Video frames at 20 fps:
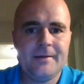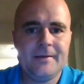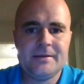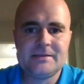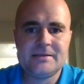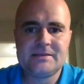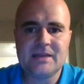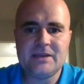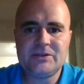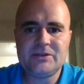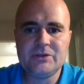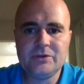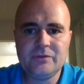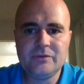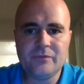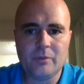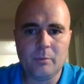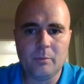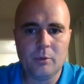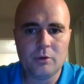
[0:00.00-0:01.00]
Stay
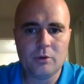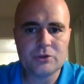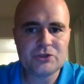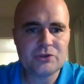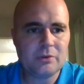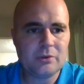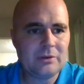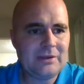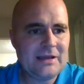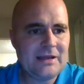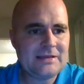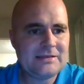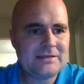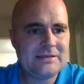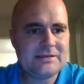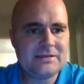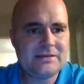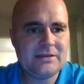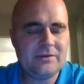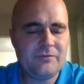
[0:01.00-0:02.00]
tuned for more short
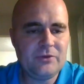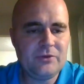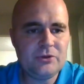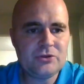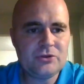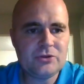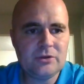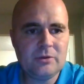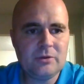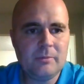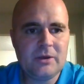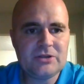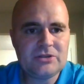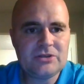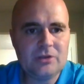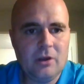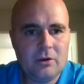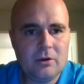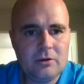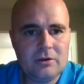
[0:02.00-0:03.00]
lessons in the future.
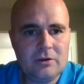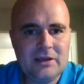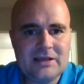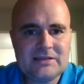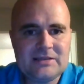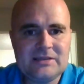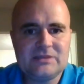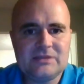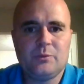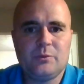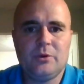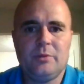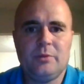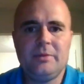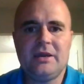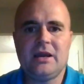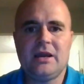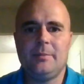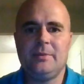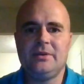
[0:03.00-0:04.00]
Much longer lessons will
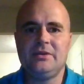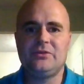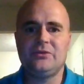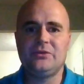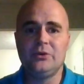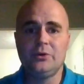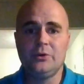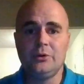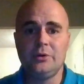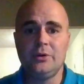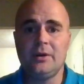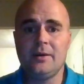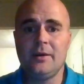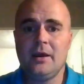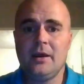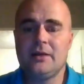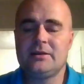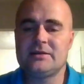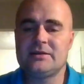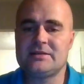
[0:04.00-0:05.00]
be coming soon.
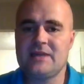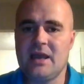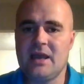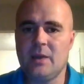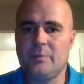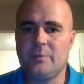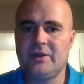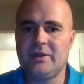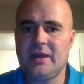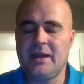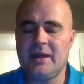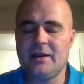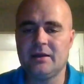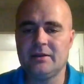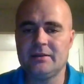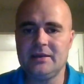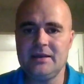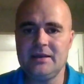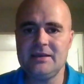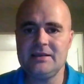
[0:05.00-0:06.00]
To stay up to date
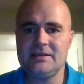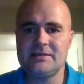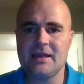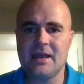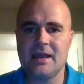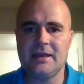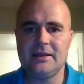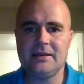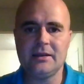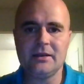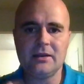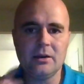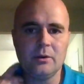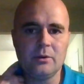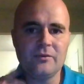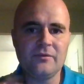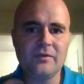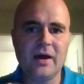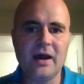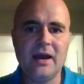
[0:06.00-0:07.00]
on these and get
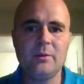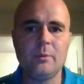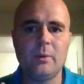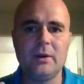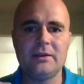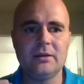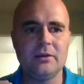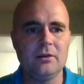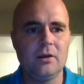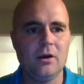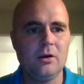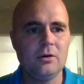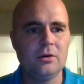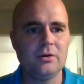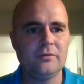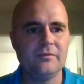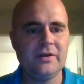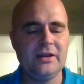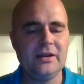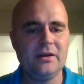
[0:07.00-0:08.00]
notified when the
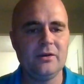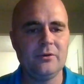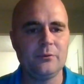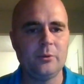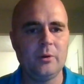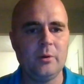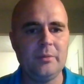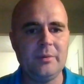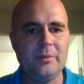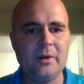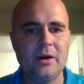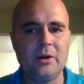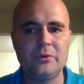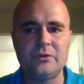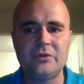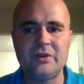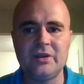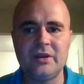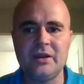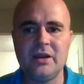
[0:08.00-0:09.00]
longer videos will be
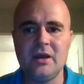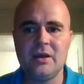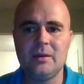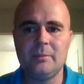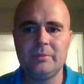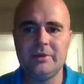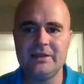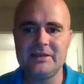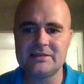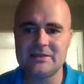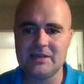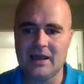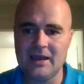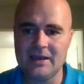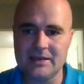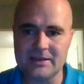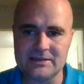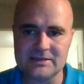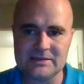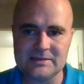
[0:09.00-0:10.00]
posted, please
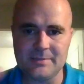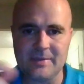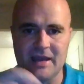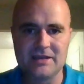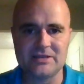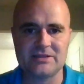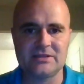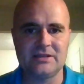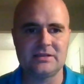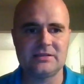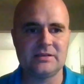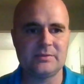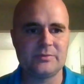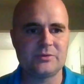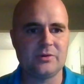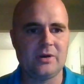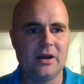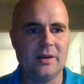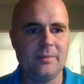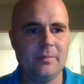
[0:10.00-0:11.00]
like and smash that
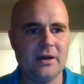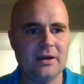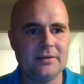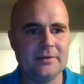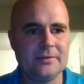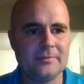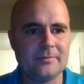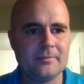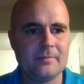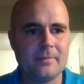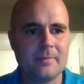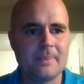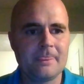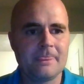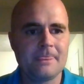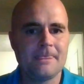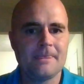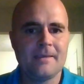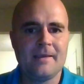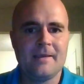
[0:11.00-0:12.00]
subscribe button.
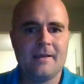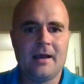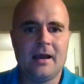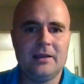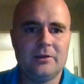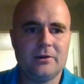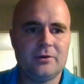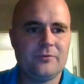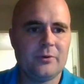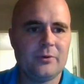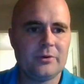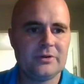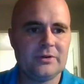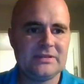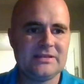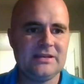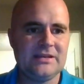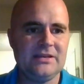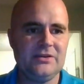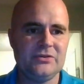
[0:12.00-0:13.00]
I look forward to
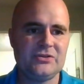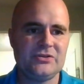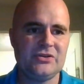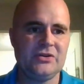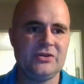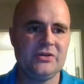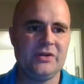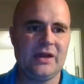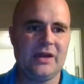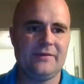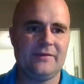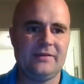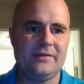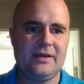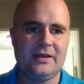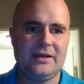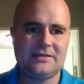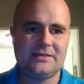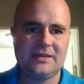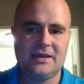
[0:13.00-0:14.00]
seeing you soon. Have a
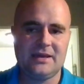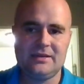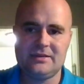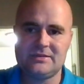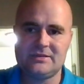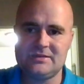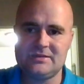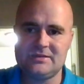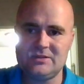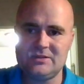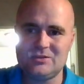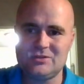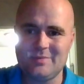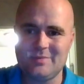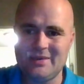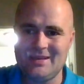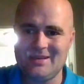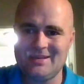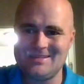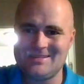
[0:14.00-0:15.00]
nice day. This is Teacher
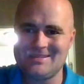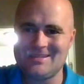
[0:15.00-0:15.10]
Ben